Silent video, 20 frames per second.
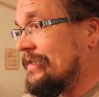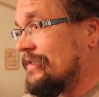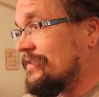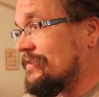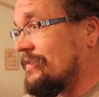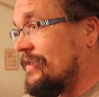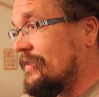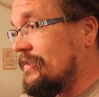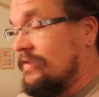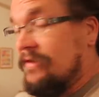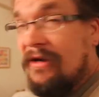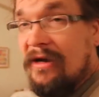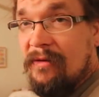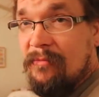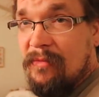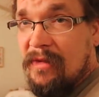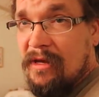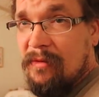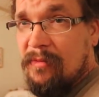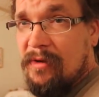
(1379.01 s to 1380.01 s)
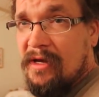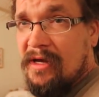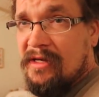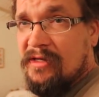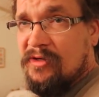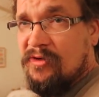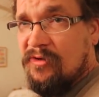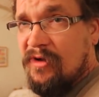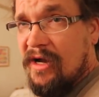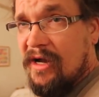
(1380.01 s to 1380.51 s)
So I thought maybe
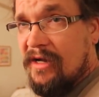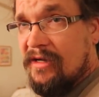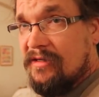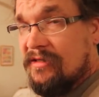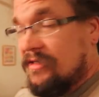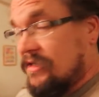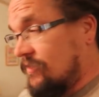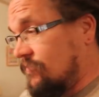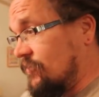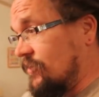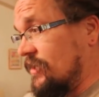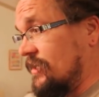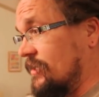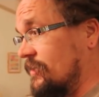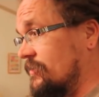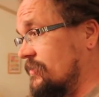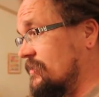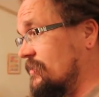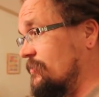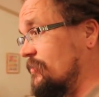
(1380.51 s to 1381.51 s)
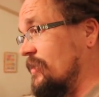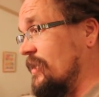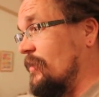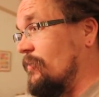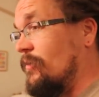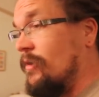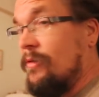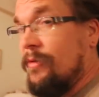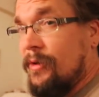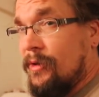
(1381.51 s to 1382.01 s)
I'd try and see if we could get her some of that
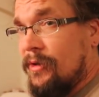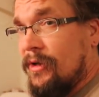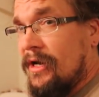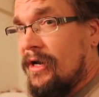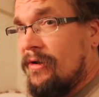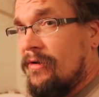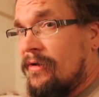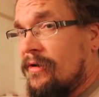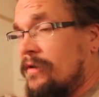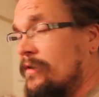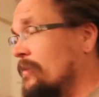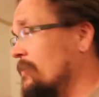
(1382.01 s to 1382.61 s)
while we were out.